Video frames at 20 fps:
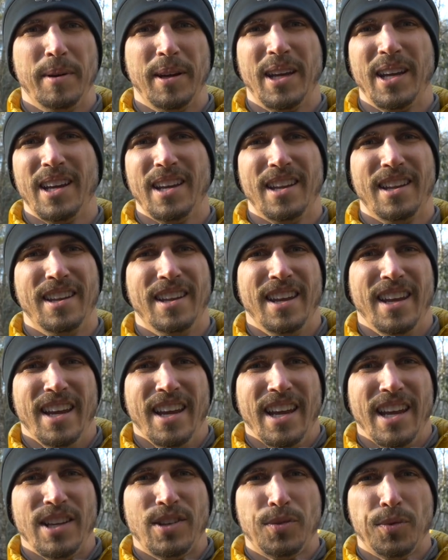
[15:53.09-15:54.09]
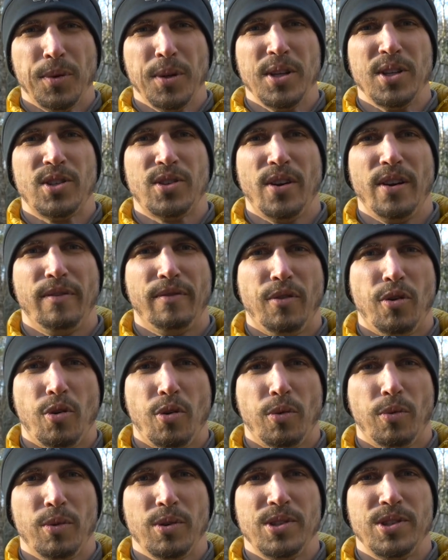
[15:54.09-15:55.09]
Again, it's really
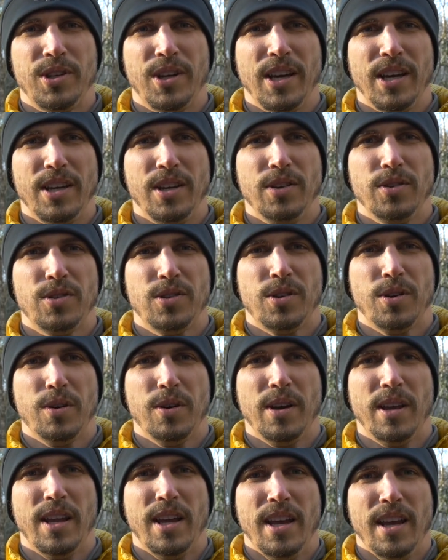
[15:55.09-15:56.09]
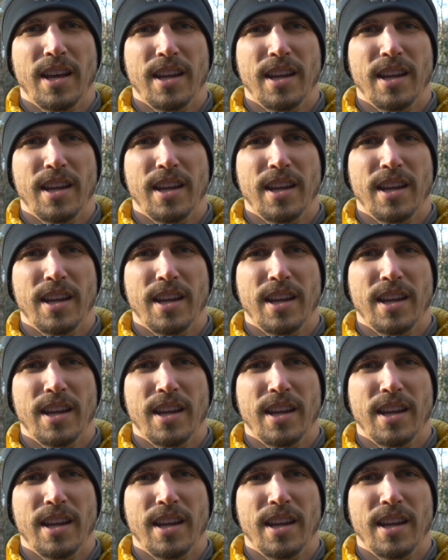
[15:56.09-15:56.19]
straightforward once you get used to it.